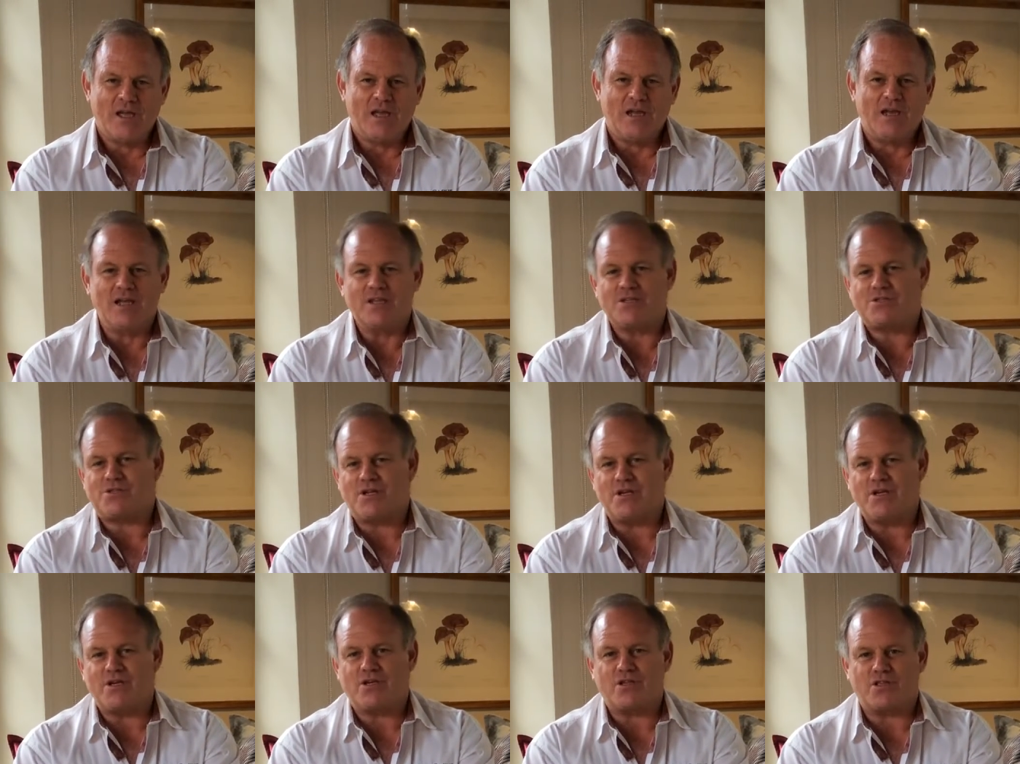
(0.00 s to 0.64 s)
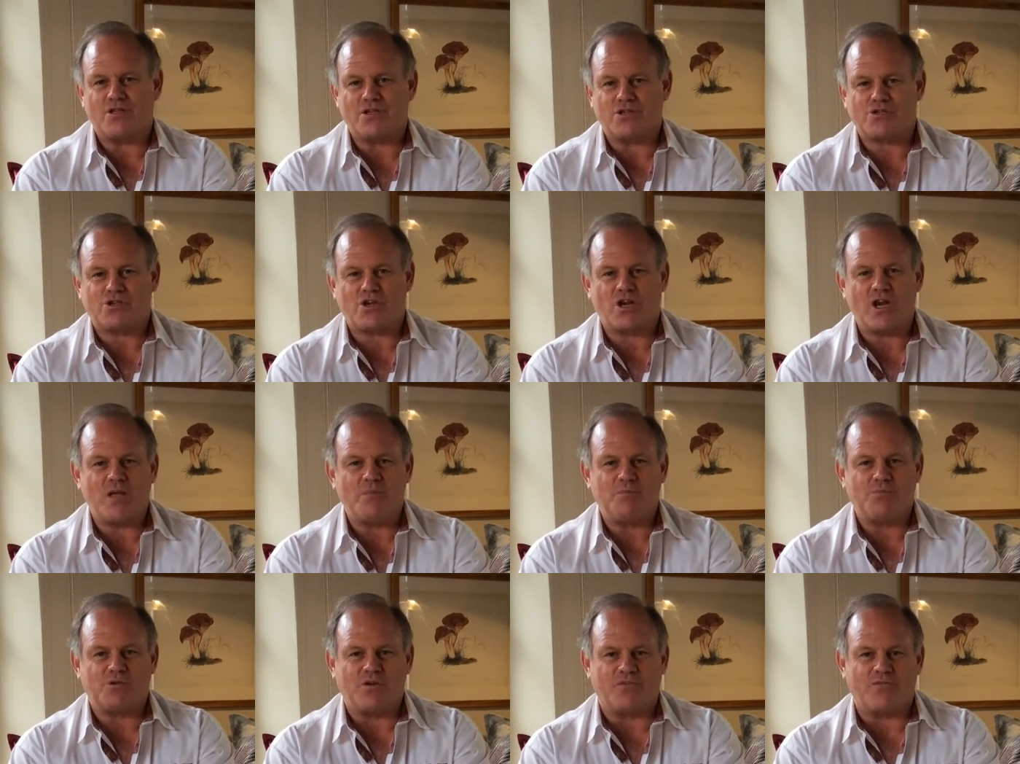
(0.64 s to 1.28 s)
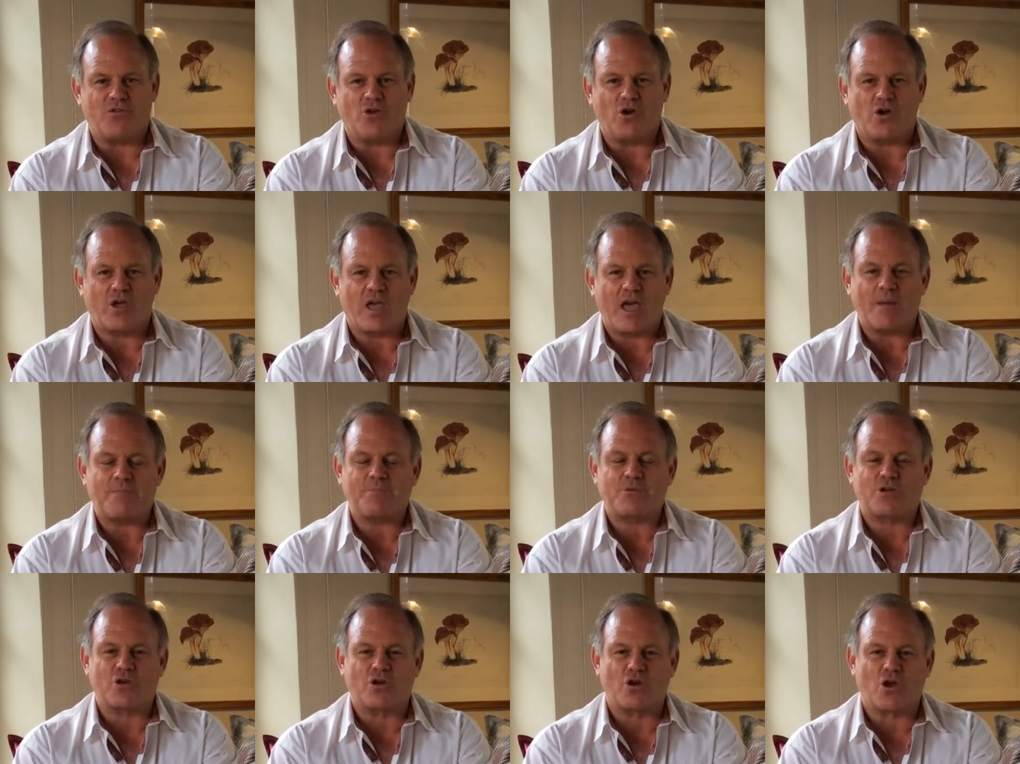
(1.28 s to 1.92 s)
listening to the screams of your
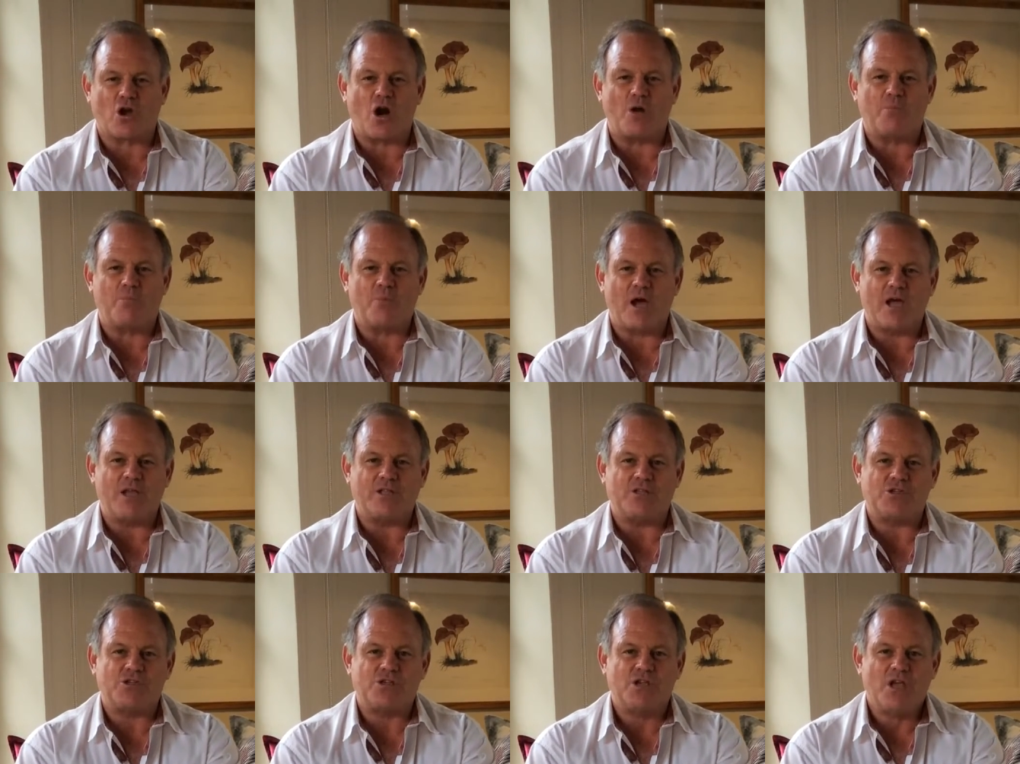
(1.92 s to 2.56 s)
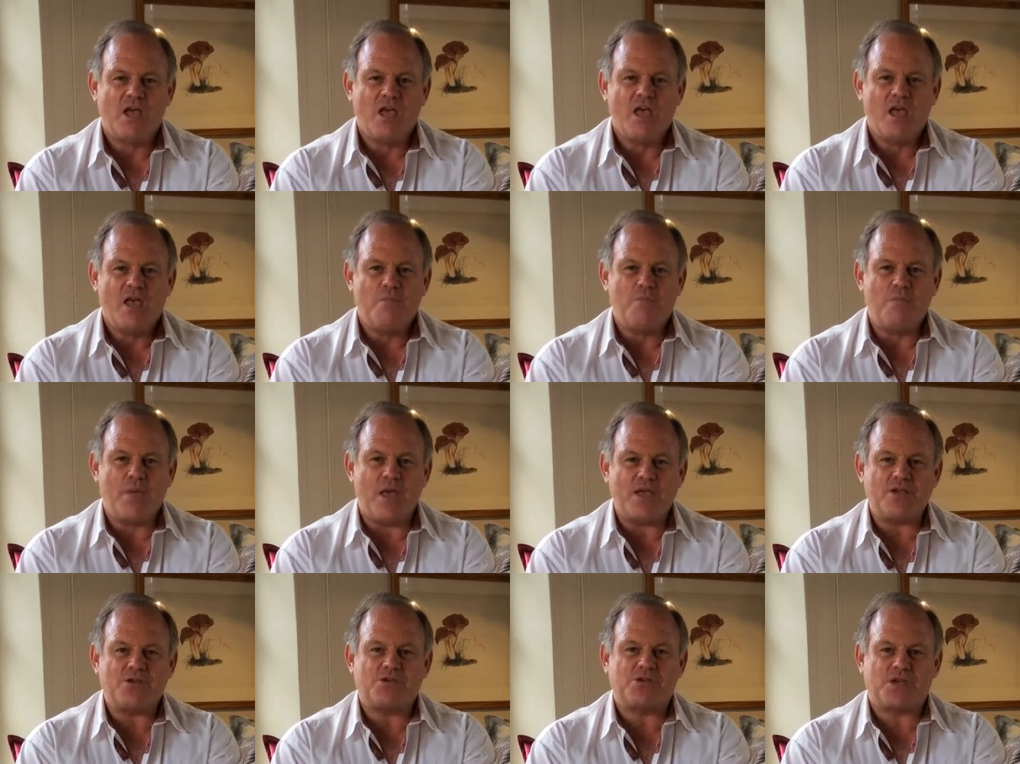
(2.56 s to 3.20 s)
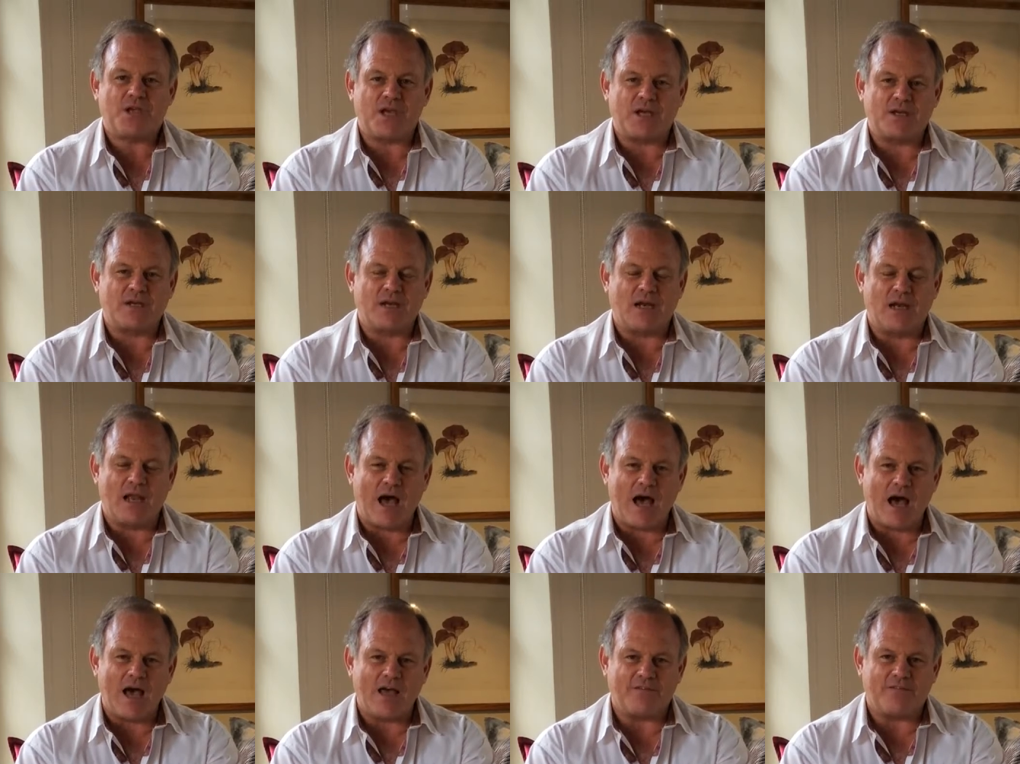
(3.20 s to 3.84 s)
captured comrades being skinned
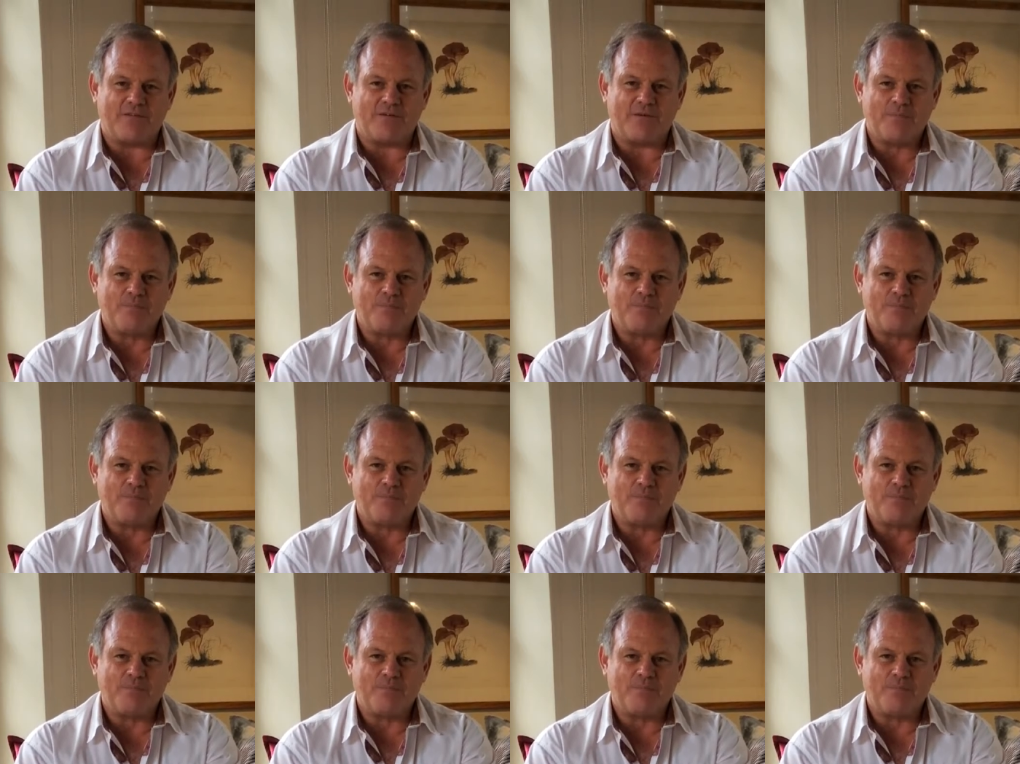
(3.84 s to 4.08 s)
alive